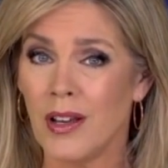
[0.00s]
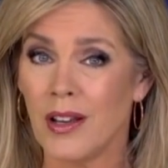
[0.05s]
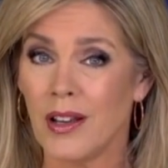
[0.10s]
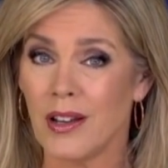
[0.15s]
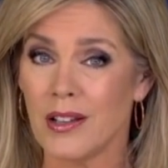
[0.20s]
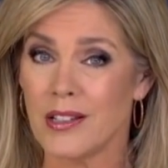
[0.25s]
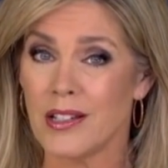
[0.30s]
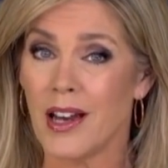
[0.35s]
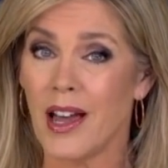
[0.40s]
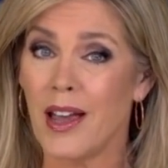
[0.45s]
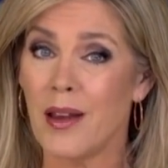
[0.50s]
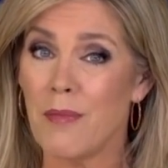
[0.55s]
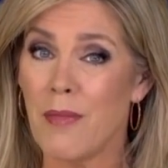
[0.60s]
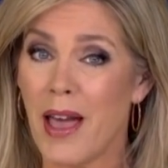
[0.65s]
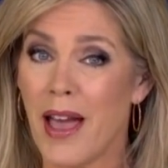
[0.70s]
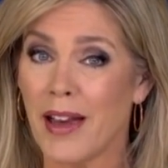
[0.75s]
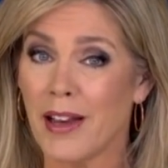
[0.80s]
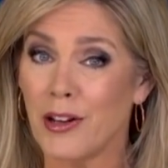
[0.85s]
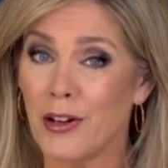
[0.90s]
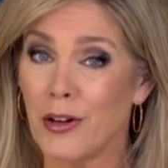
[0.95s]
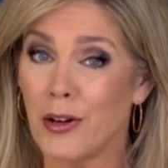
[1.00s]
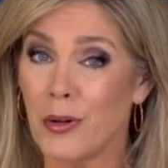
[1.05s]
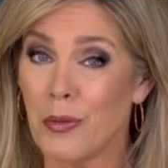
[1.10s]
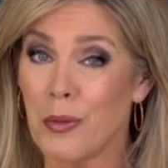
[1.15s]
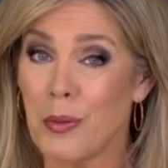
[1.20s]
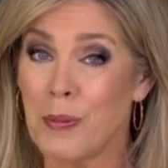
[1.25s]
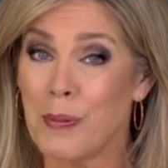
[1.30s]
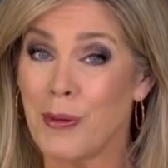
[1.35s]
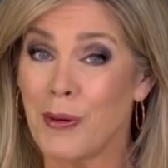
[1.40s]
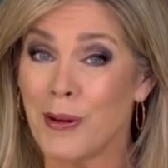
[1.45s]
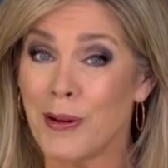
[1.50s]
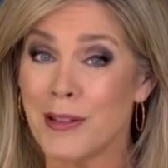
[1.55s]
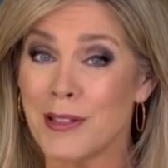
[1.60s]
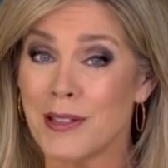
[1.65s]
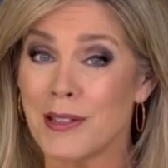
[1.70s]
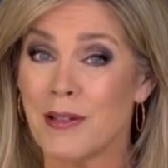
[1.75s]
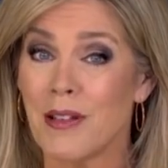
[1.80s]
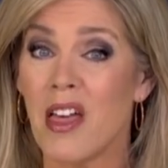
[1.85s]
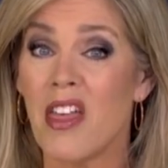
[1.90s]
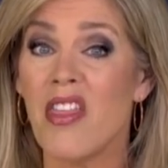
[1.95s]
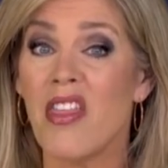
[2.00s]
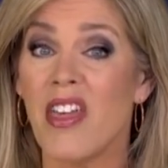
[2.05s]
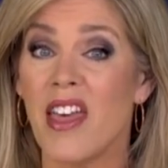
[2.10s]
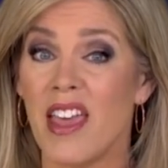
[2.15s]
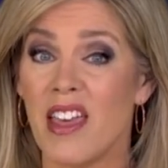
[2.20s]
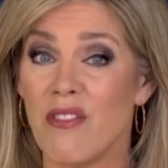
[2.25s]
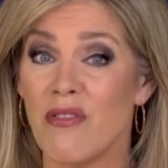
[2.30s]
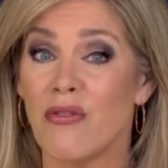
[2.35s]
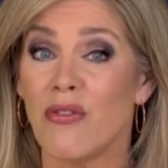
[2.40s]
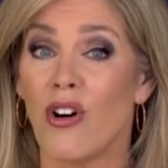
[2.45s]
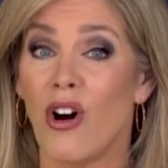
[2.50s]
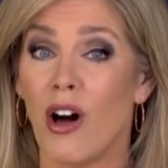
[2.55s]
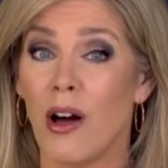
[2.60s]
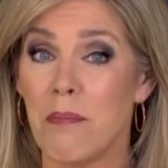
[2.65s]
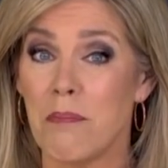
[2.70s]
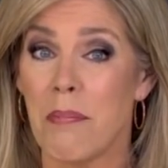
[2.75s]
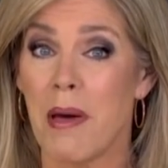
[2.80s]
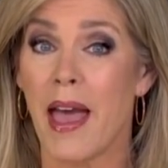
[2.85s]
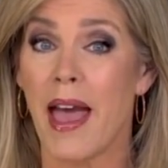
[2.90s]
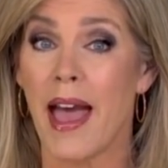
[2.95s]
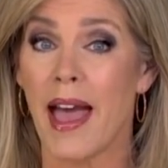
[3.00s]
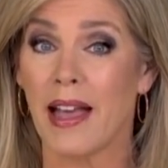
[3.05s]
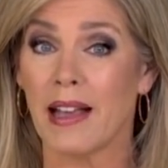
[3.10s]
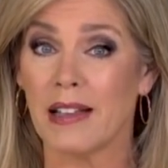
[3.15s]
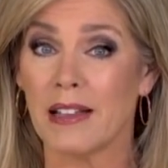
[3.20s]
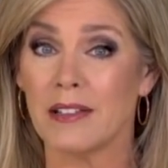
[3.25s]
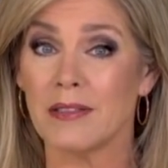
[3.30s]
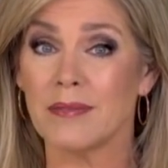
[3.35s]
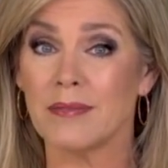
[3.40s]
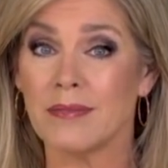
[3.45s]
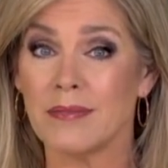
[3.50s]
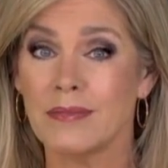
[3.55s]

And as Diane McInerney reports, they fought back.